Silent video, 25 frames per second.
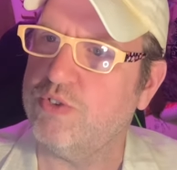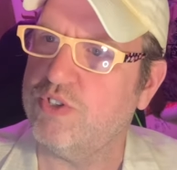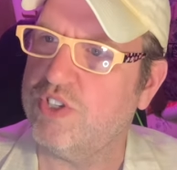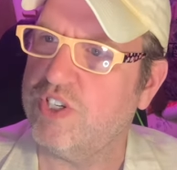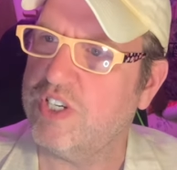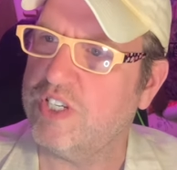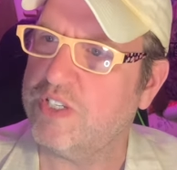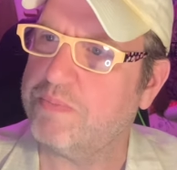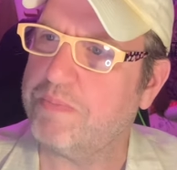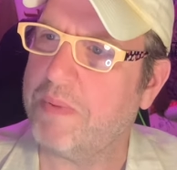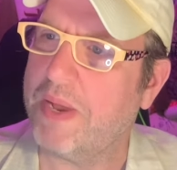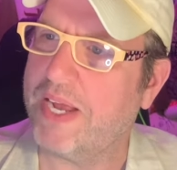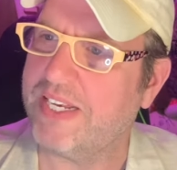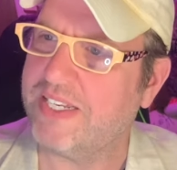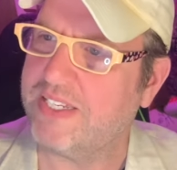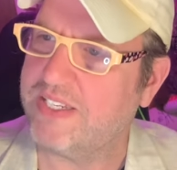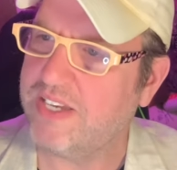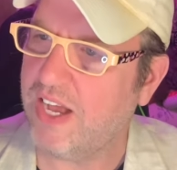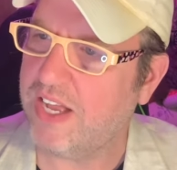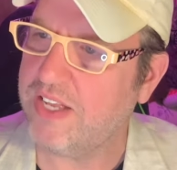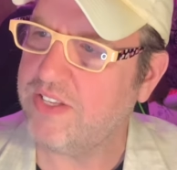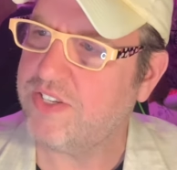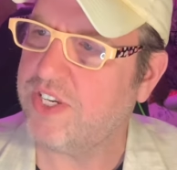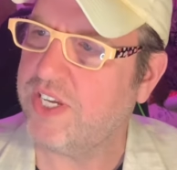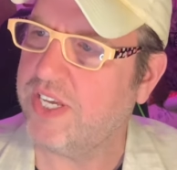Just by
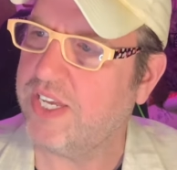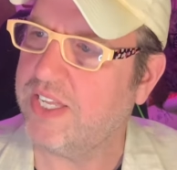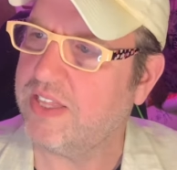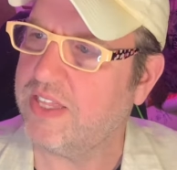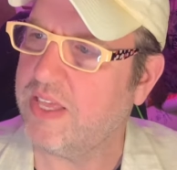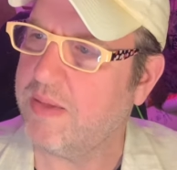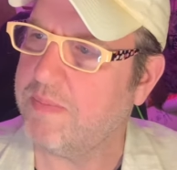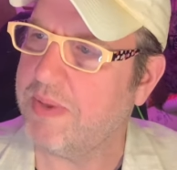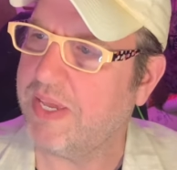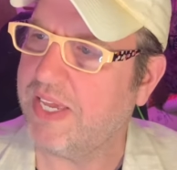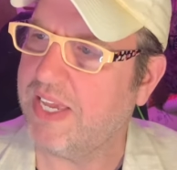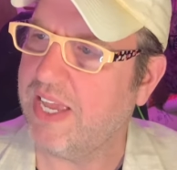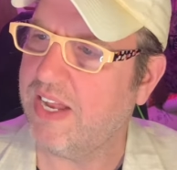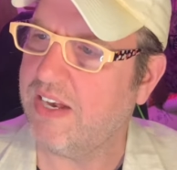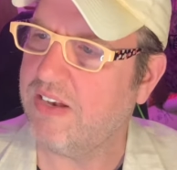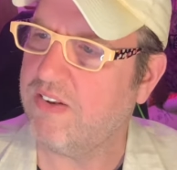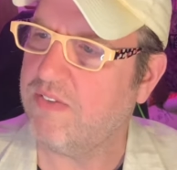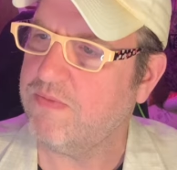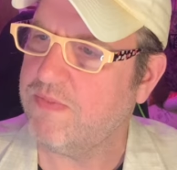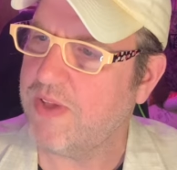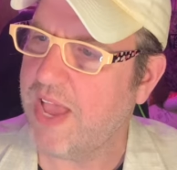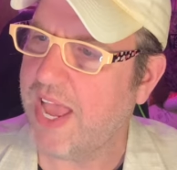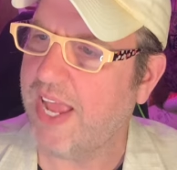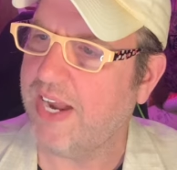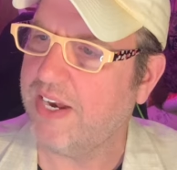touching it, they begin to
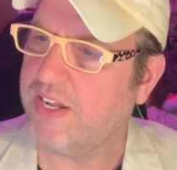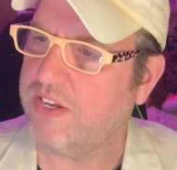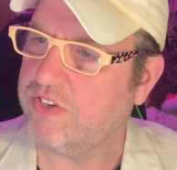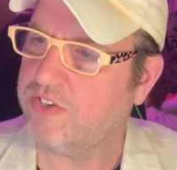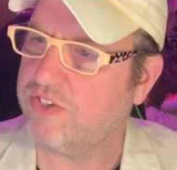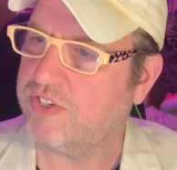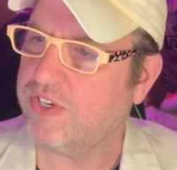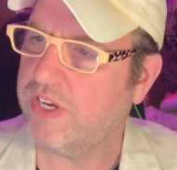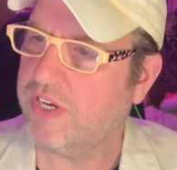vanish.